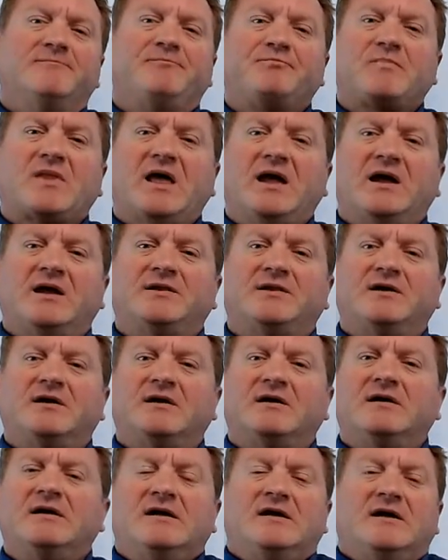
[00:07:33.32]
And
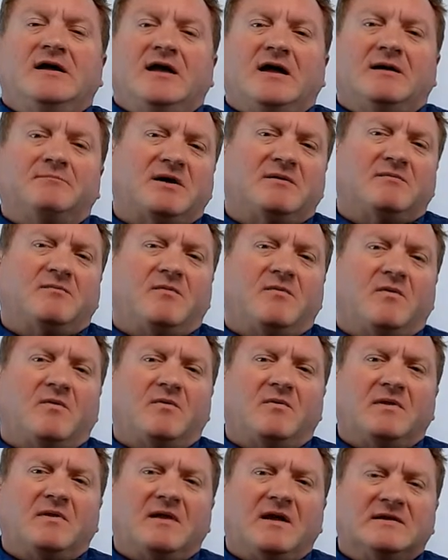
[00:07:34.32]

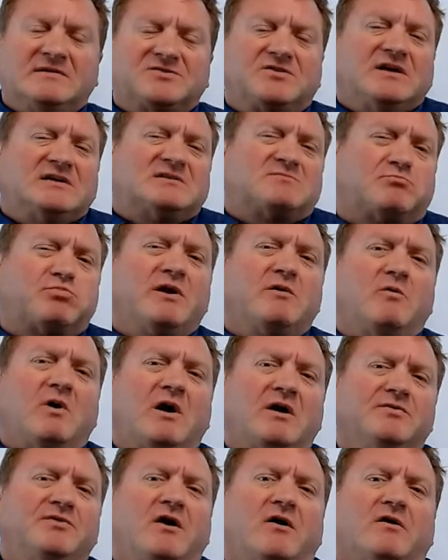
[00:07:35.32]
so that's pretty
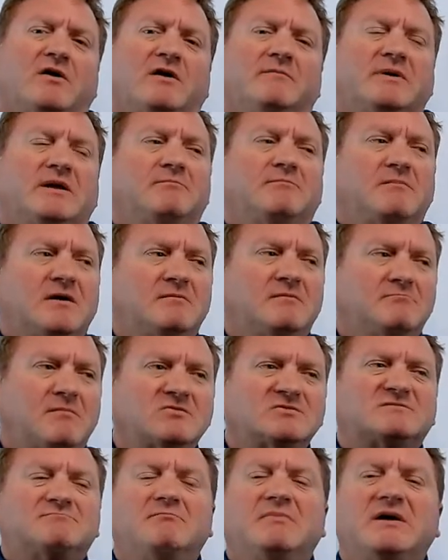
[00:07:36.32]
well known. I mean,
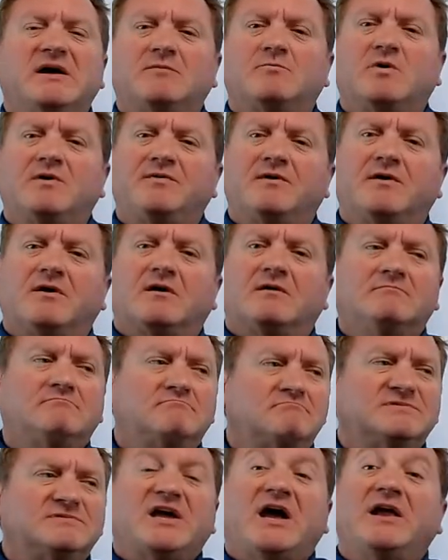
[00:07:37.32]
most men, when they're
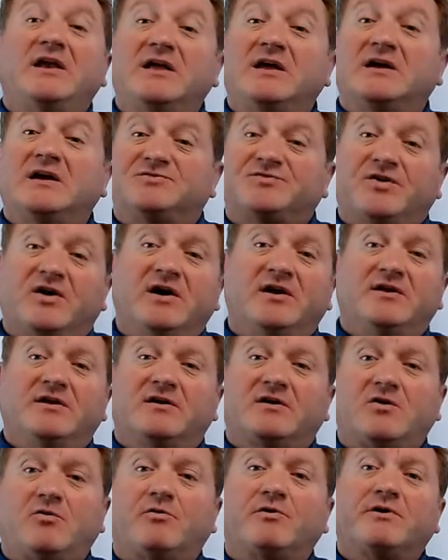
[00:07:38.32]
dating and trying to
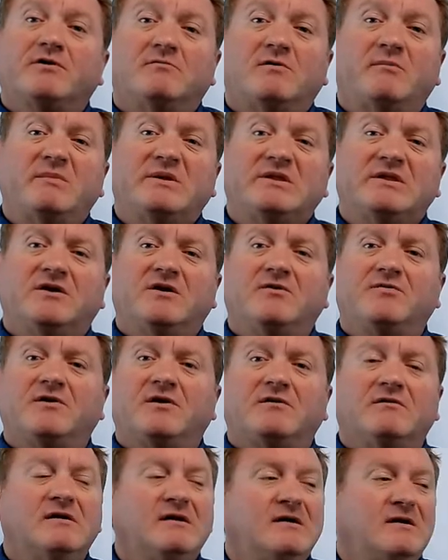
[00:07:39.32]
court a woman, you know,
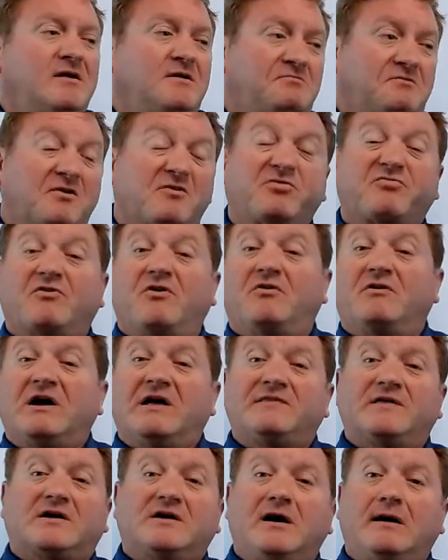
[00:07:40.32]
they're throwing out
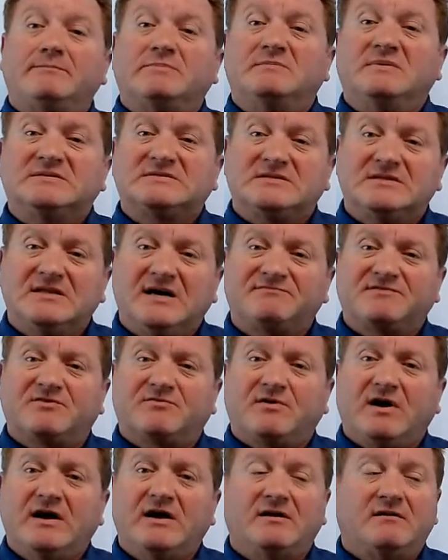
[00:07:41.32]
the compliments left and
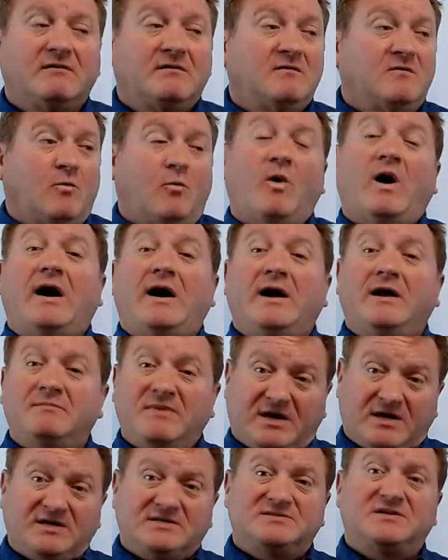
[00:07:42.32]
right. Why?
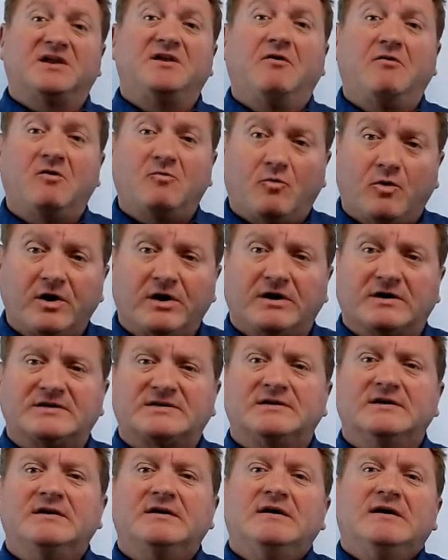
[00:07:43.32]
Because they know it works.
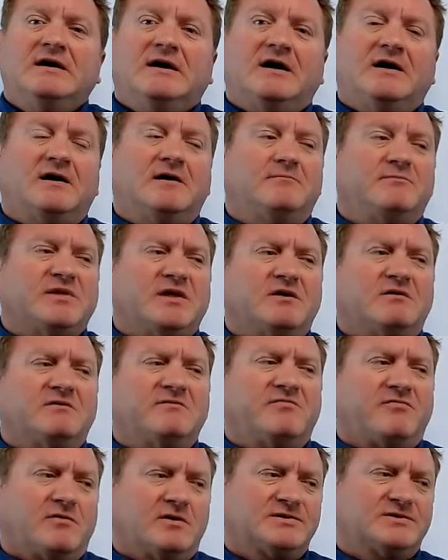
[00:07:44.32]
You know,
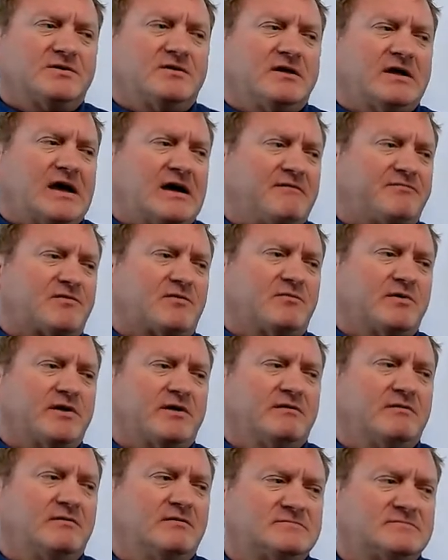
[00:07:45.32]
unfortunately, after we
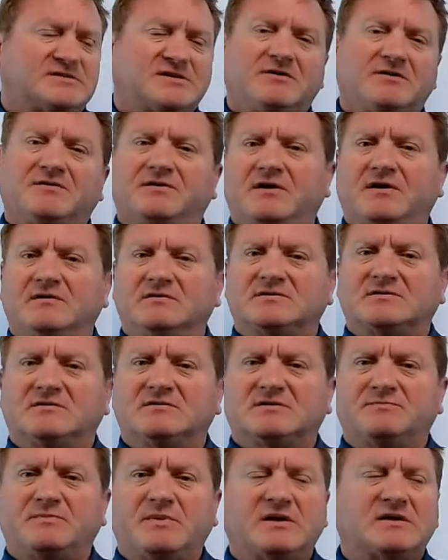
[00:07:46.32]
seal the deal, so to
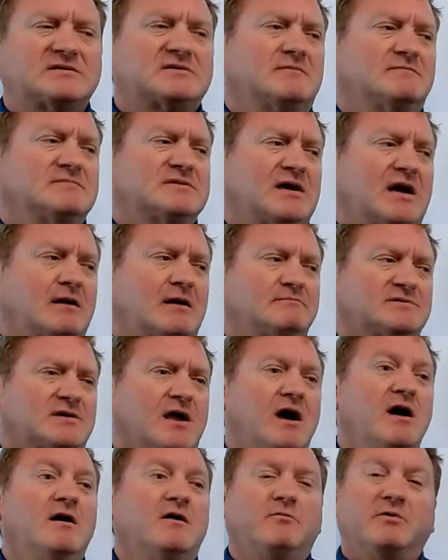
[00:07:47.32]
speak, sometimes
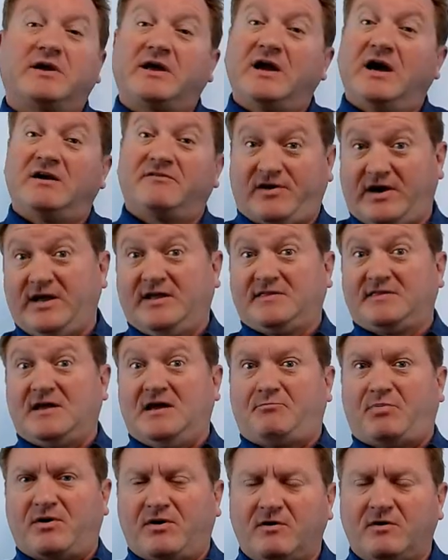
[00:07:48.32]
we kind of forget
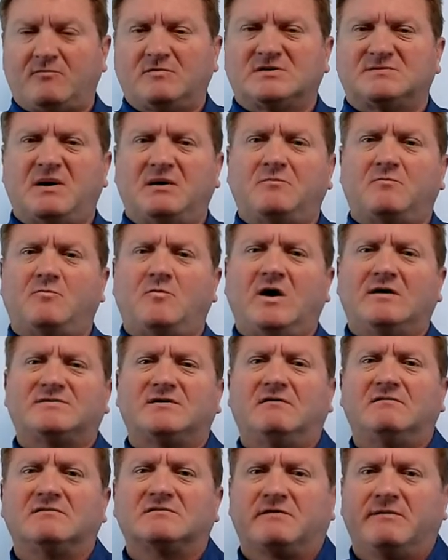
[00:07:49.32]
that part, which my wife's
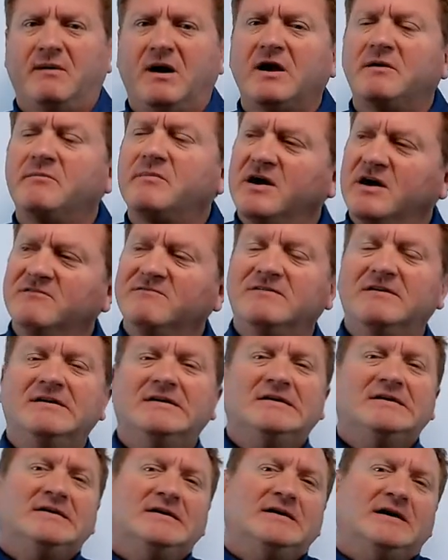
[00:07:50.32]
always remind me of.
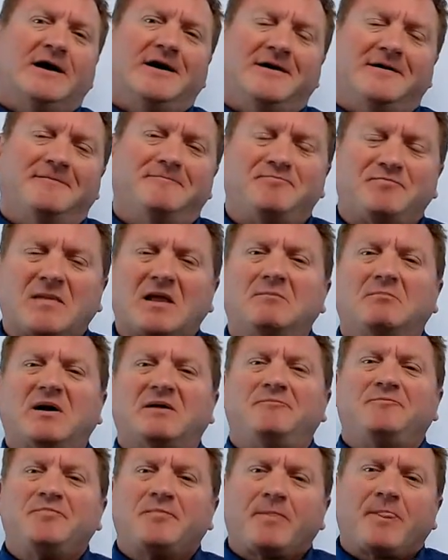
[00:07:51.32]

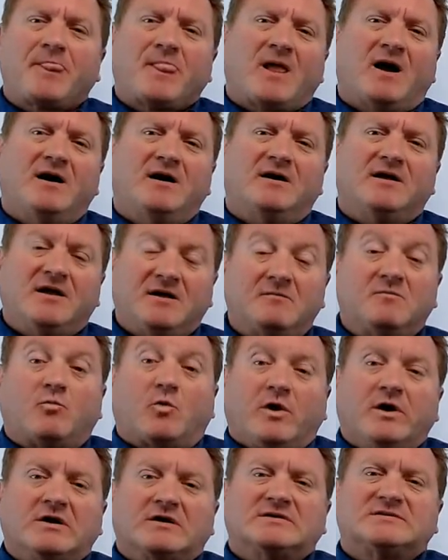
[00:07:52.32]
But it
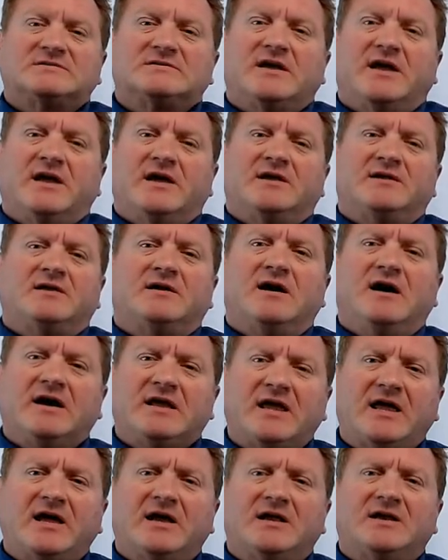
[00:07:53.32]
works. And
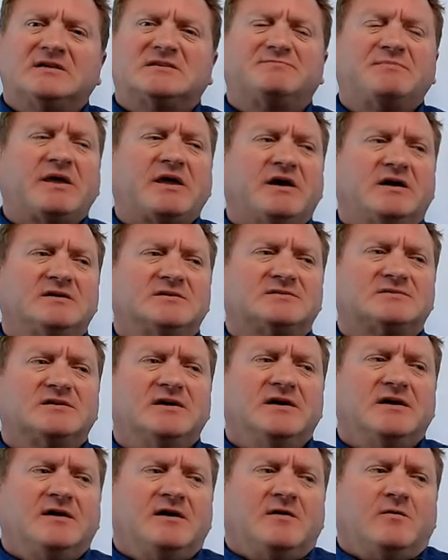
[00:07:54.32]
again, it's because
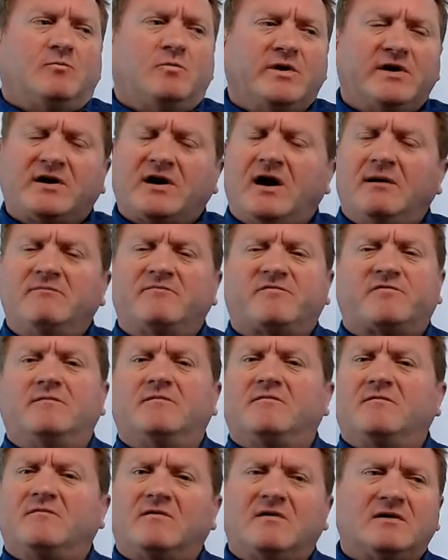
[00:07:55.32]
we come
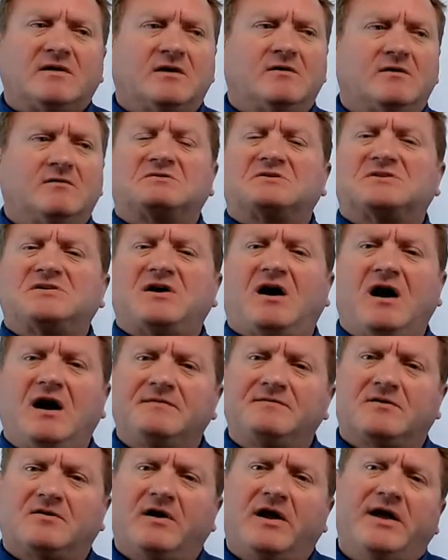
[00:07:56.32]
from, you know, the
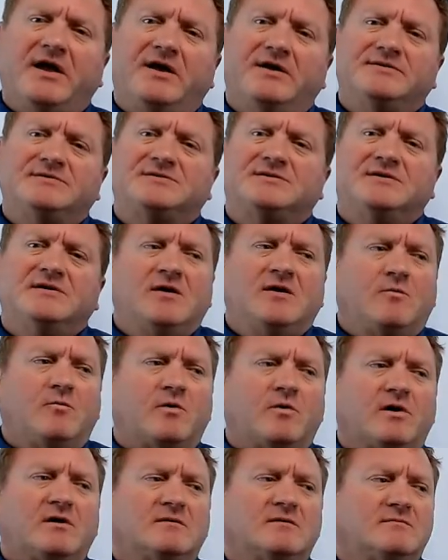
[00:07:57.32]
toddler age
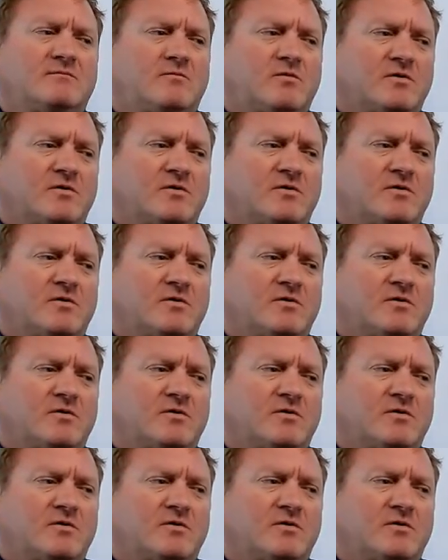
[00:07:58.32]
where